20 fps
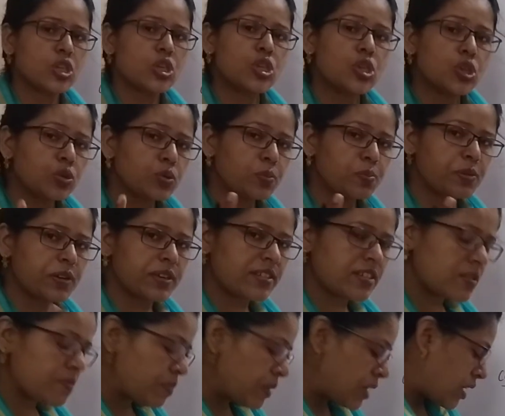two
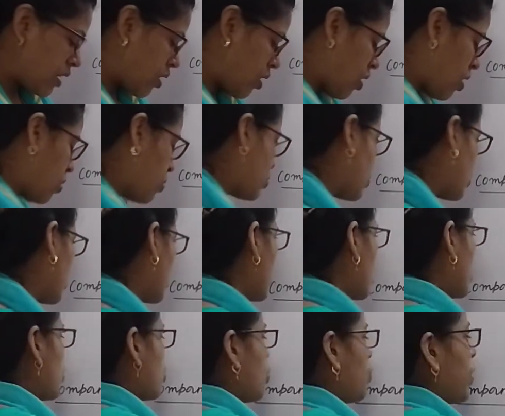principal clauses.
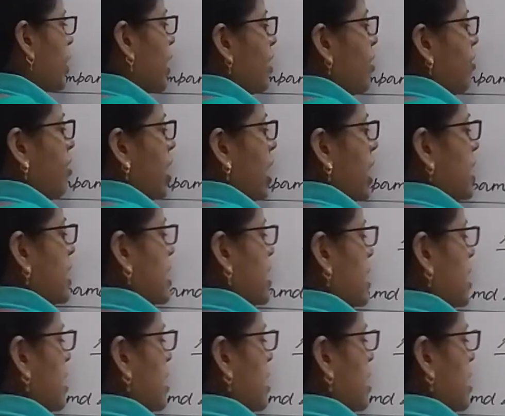So we can write